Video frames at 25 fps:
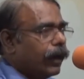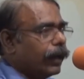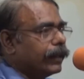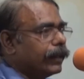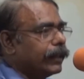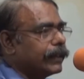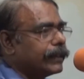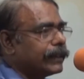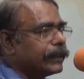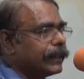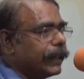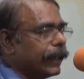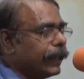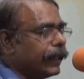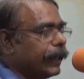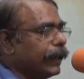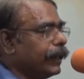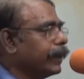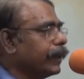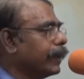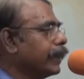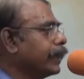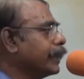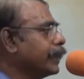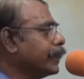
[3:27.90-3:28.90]
And the
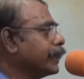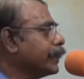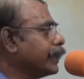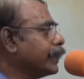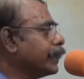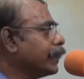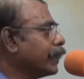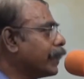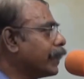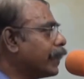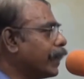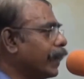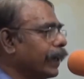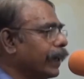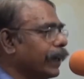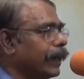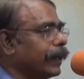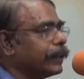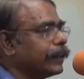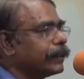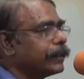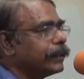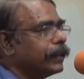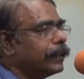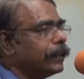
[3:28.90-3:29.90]
second is
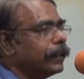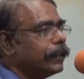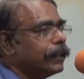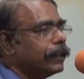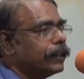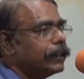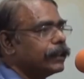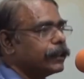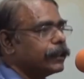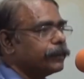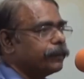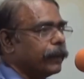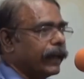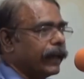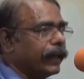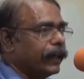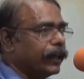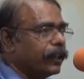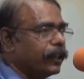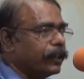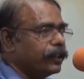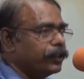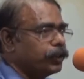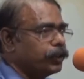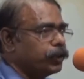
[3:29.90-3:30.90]
Kanak's
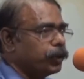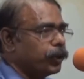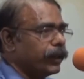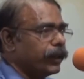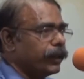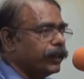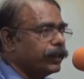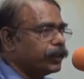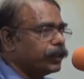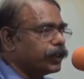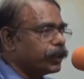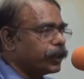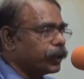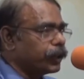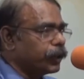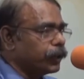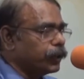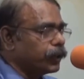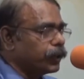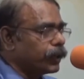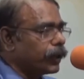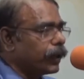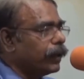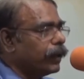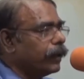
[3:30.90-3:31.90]
Spinal Injury
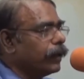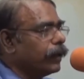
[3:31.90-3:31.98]
Institute.